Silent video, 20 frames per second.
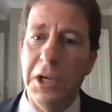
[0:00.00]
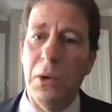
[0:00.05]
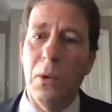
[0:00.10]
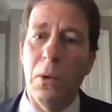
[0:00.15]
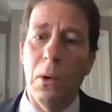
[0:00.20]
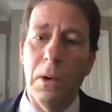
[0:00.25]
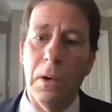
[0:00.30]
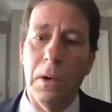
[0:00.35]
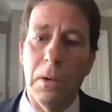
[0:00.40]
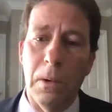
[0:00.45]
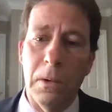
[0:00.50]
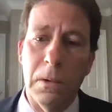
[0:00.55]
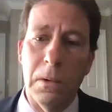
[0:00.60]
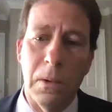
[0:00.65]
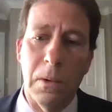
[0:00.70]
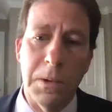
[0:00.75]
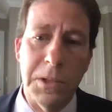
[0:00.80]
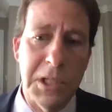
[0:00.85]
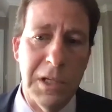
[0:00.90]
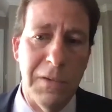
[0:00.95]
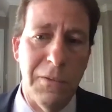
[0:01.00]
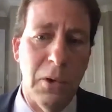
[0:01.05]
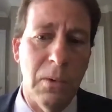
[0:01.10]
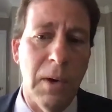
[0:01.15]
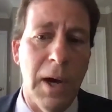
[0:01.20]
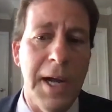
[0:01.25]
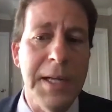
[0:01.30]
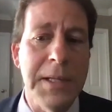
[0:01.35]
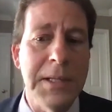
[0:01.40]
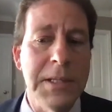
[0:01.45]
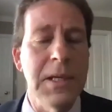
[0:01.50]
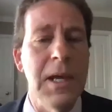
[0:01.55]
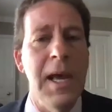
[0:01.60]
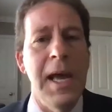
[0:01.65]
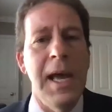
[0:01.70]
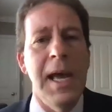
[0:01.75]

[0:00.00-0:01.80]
or civil rights.